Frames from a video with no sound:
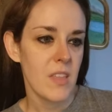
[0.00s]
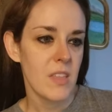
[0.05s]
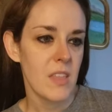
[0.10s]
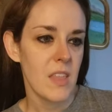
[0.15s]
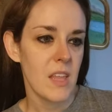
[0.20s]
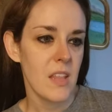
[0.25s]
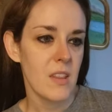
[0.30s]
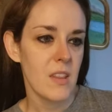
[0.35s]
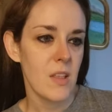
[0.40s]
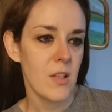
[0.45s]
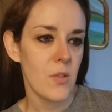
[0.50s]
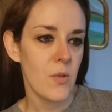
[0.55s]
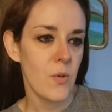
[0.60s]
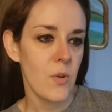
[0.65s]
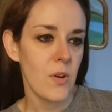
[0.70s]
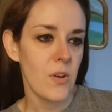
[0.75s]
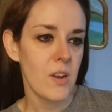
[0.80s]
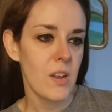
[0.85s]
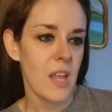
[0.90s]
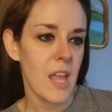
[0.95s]
Then the
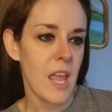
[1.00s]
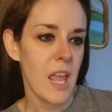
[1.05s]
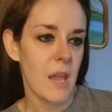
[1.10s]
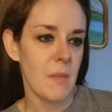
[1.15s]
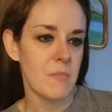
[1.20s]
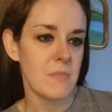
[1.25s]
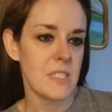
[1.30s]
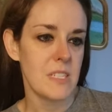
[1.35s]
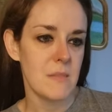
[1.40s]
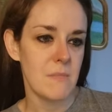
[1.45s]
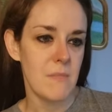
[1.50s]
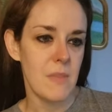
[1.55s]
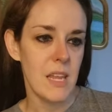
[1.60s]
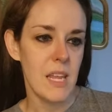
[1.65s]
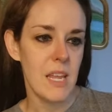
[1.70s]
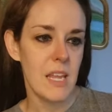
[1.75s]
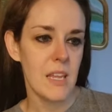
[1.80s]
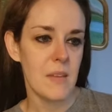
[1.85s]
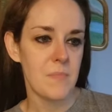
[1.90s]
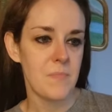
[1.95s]
Lord came to
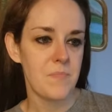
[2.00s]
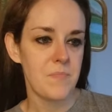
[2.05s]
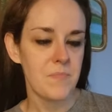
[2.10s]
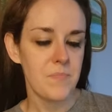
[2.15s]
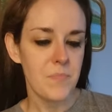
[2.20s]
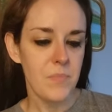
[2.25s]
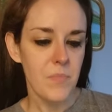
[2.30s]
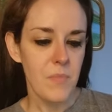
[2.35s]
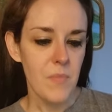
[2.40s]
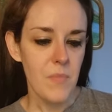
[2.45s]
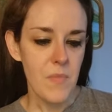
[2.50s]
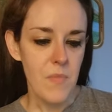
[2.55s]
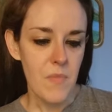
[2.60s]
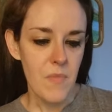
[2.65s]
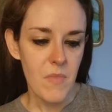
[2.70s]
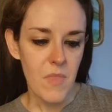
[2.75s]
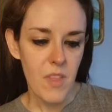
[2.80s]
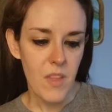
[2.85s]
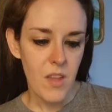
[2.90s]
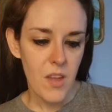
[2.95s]
me.
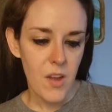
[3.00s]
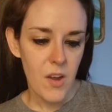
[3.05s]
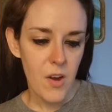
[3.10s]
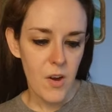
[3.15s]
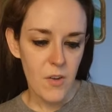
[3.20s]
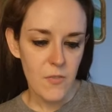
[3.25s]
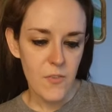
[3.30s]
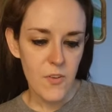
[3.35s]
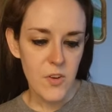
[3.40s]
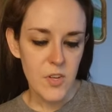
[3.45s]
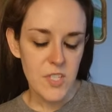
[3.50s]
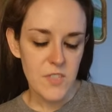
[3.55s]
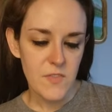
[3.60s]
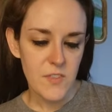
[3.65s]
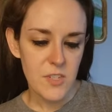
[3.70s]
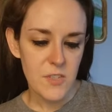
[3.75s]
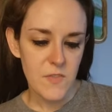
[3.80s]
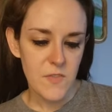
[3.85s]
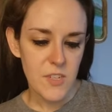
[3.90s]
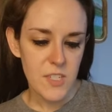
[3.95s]
Our focus
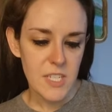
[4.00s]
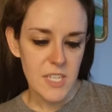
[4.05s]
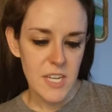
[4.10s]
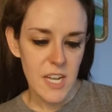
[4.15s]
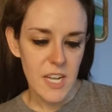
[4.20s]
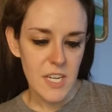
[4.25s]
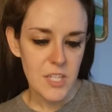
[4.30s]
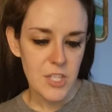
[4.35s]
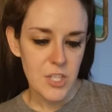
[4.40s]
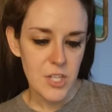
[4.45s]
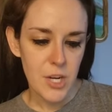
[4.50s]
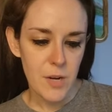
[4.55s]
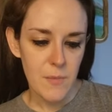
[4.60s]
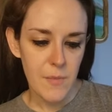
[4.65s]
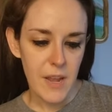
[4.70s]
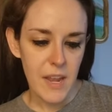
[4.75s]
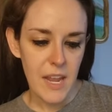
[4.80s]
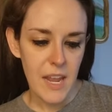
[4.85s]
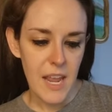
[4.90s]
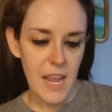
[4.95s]
verse for today is
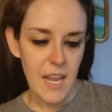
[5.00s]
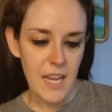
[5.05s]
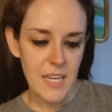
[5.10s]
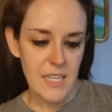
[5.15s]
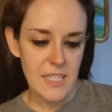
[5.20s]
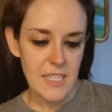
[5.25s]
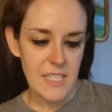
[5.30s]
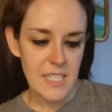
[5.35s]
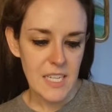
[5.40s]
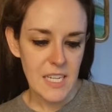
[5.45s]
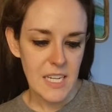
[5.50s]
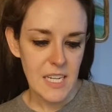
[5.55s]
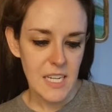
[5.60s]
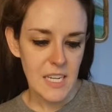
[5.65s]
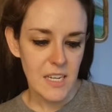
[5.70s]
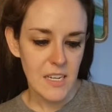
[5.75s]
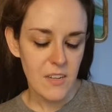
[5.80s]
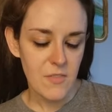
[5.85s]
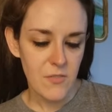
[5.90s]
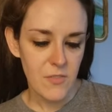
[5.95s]
Jeremiah
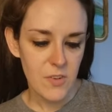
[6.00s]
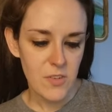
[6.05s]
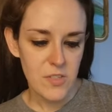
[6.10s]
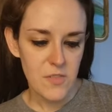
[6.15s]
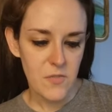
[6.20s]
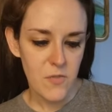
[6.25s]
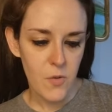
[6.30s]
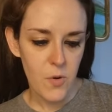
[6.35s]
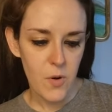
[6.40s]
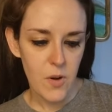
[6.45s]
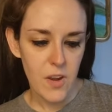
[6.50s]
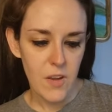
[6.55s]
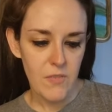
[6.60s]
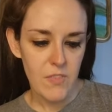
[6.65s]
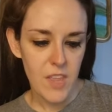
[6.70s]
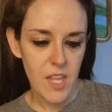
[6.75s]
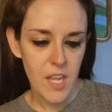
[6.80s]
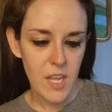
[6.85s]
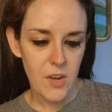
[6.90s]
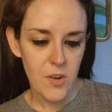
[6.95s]
18, verse 4 of
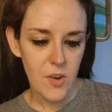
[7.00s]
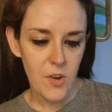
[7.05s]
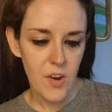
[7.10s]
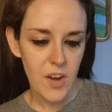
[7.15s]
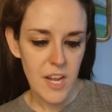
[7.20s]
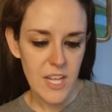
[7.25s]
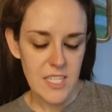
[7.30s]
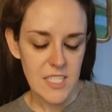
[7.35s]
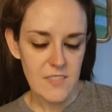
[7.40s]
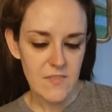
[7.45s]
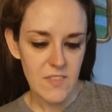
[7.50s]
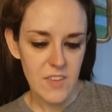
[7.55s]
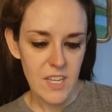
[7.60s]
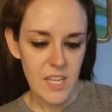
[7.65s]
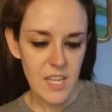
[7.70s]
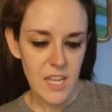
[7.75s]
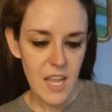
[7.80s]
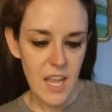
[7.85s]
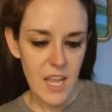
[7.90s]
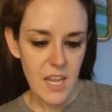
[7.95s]
the
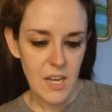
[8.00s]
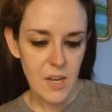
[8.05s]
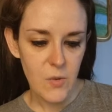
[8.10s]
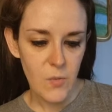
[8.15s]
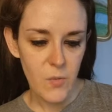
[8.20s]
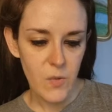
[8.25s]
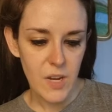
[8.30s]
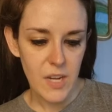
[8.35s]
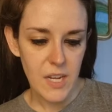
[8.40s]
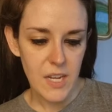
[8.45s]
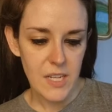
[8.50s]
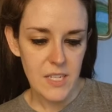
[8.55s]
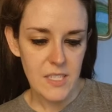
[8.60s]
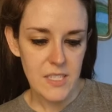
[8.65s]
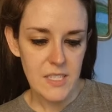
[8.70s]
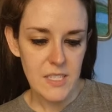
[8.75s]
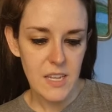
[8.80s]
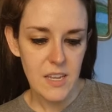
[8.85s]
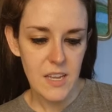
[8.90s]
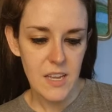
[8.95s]
NRSV, and it
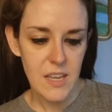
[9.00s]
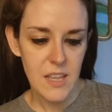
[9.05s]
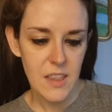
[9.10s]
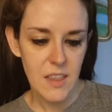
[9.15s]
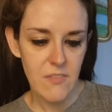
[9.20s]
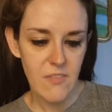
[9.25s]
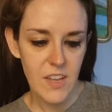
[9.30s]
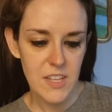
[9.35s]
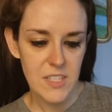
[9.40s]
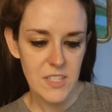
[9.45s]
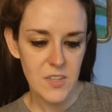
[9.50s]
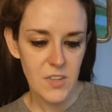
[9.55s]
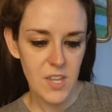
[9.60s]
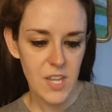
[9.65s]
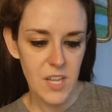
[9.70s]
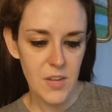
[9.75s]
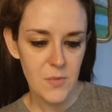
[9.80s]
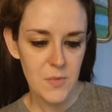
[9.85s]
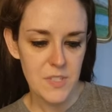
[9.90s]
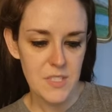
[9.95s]
reads, the vessel
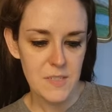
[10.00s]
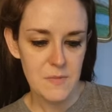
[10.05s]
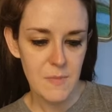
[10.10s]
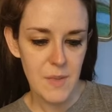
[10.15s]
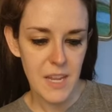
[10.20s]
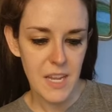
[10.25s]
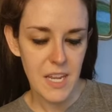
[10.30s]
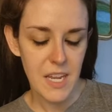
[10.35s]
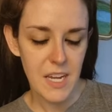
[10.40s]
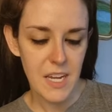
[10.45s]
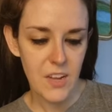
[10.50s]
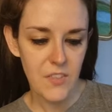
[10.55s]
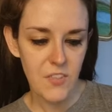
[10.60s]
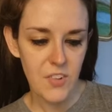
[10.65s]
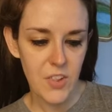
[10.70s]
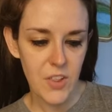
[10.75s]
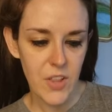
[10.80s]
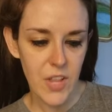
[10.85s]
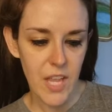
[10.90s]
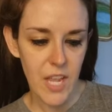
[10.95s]
he was making of
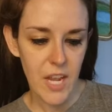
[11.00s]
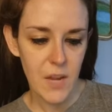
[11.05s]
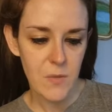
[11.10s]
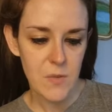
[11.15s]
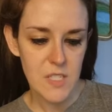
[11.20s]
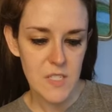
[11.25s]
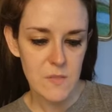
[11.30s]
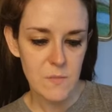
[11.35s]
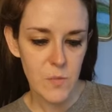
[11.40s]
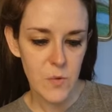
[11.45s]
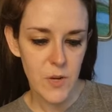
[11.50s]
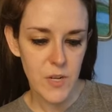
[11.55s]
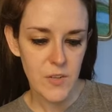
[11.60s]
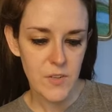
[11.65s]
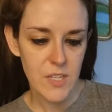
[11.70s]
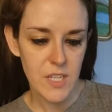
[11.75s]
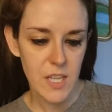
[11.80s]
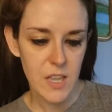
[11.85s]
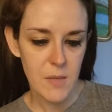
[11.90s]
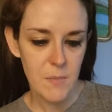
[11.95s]
clay was
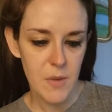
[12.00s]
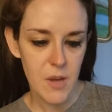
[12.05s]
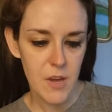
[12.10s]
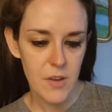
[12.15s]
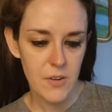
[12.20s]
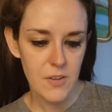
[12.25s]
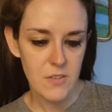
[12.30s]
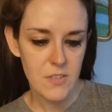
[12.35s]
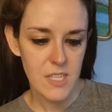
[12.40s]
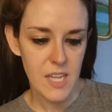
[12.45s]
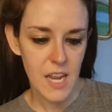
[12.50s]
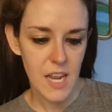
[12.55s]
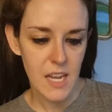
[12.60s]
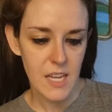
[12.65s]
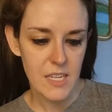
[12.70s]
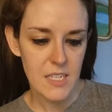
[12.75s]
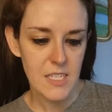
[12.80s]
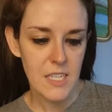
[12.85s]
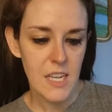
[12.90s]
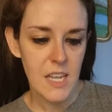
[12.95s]
spoiled in the potter's
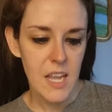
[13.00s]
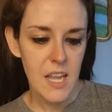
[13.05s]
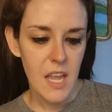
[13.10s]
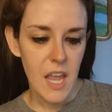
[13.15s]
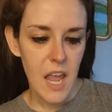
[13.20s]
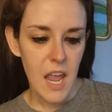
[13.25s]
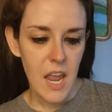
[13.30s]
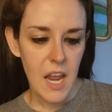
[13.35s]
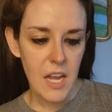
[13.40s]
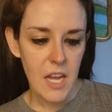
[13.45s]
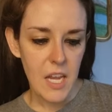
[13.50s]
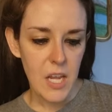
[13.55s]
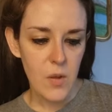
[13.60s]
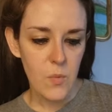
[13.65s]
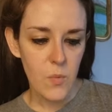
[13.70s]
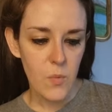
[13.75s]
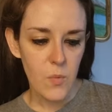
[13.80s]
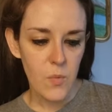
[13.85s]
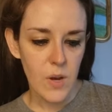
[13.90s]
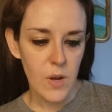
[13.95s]
hand, and
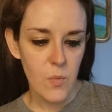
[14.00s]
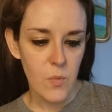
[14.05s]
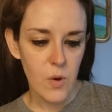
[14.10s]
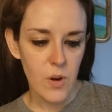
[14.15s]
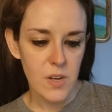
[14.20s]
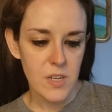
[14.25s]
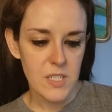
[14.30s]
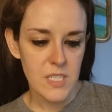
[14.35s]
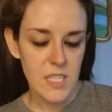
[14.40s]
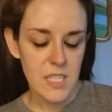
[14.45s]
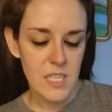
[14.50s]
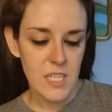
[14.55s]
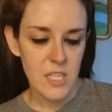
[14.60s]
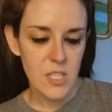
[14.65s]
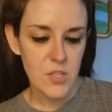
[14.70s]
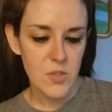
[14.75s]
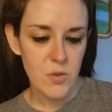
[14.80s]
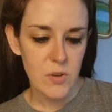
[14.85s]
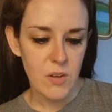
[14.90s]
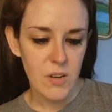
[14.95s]
he reworked it
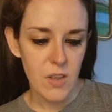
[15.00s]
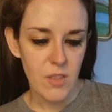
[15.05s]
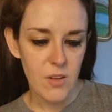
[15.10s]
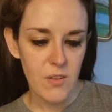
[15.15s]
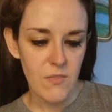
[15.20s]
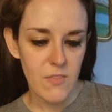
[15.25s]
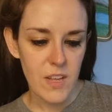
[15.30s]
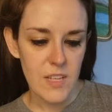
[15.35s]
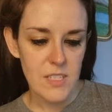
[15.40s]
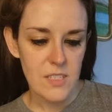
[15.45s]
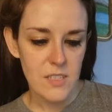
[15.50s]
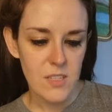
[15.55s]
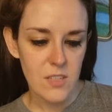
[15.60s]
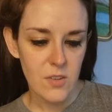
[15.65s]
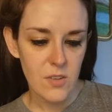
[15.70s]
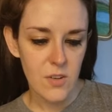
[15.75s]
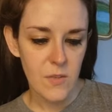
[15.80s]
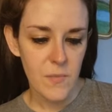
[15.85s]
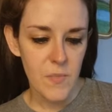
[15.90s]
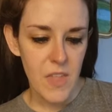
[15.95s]
into another
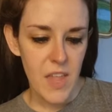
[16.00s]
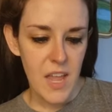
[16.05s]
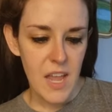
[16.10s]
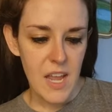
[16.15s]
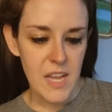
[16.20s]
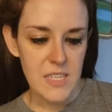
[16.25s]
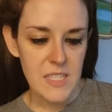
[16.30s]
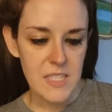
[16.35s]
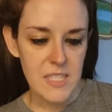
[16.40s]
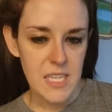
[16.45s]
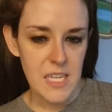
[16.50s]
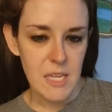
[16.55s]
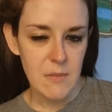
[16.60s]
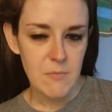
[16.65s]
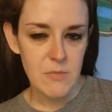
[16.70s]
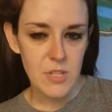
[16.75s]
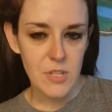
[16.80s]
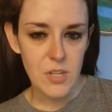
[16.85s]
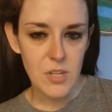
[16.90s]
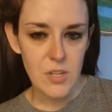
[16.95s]
vessel as
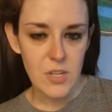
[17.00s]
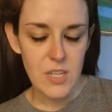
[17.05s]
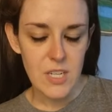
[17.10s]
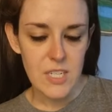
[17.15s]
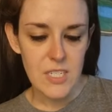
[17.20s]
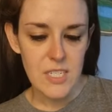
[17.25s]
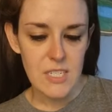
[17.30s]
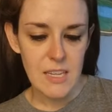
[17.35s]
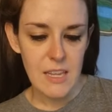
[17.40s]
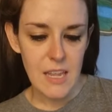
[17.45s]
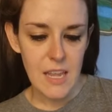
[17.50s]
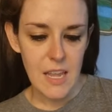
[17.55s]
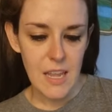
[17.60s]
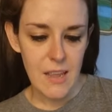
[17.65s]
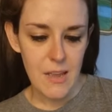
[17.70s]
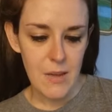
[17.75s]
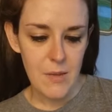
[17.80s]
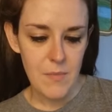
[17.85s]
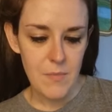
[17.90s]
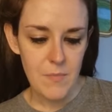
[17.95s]
seemed good to
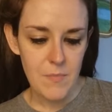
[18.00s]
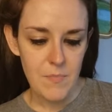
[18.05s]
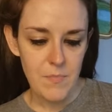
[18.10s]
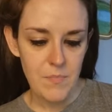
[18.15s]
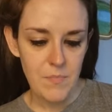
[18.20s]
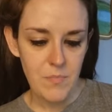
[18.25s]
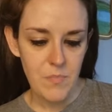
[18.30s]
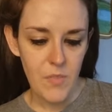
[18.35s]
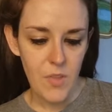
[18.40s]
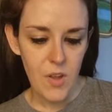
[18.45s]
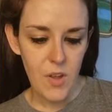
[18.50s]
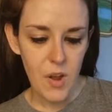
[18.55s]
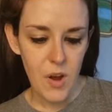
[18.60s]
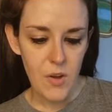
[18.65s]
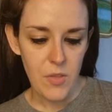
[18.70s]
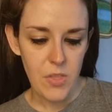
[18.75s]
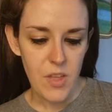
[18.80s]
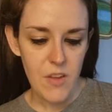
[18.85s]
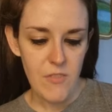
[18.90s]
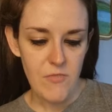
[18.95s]
him. Our
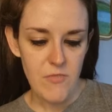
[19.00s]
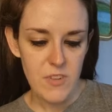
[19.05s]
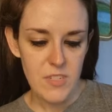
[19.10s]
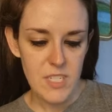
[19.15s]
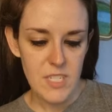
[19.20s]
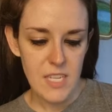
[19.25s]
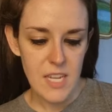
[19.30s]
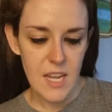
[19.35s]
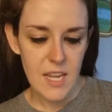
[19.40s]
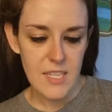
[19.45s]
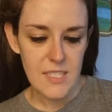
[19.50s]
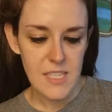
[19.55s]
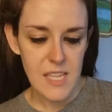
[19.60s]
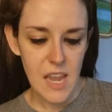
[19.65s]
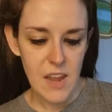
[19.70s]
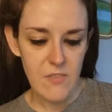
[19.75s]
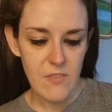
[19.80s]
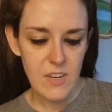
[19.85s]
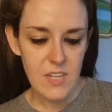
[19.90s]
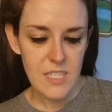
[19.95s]
thought for today is
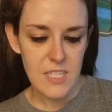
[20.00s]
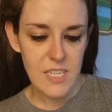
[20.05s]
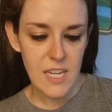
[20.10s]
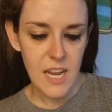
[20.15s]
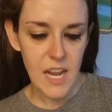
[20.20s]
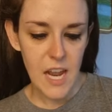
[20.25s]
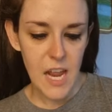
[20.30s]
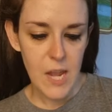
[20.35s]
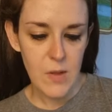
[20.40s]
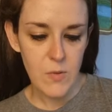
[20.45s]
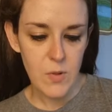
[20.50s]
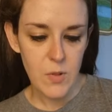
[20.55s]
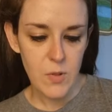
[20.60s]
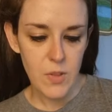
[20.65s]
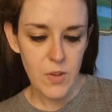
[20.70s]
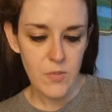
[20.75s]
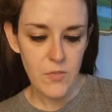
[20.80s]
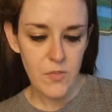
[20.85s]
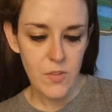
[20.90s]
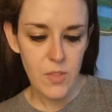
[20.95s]
every day I will
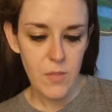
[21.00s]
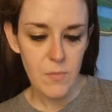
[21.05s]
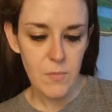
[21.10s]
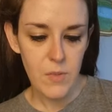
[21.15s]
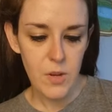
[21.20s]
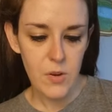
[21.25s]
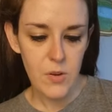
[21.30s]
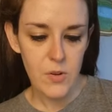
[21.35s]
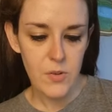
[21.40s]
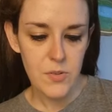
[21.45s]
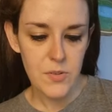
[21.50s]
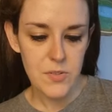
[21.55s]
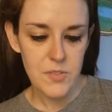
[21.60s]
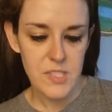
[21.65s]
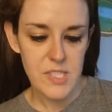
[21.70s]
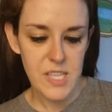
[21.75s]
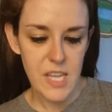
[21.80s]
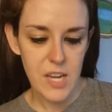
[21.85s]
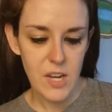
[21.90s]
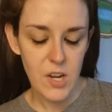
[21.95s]
look for the
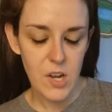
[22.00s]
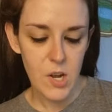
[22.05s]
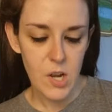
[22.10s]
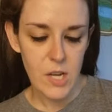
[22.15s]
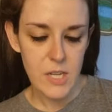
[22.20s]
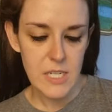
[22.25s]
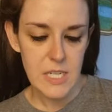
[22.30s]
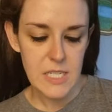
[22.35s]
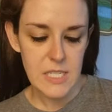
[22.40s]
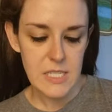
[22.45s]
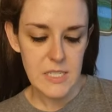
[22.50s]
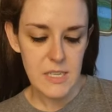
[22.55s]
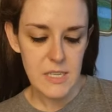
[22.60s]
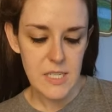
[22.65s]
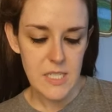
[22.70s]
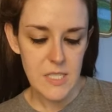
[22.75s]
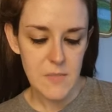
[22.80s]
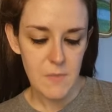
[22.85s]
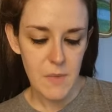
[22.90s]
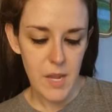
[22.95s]
miracles that God
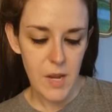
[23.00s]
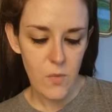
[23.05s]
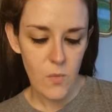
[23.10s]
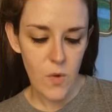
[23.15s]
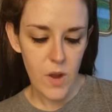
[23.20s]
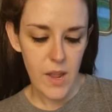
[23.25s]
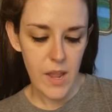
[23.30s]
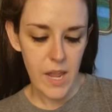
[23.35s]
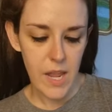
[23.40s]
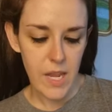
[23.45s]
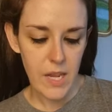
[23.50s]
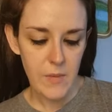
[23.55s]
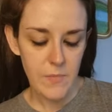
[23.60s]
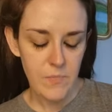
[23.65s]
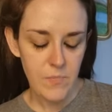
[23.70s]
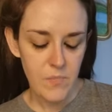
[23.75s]
sends my way.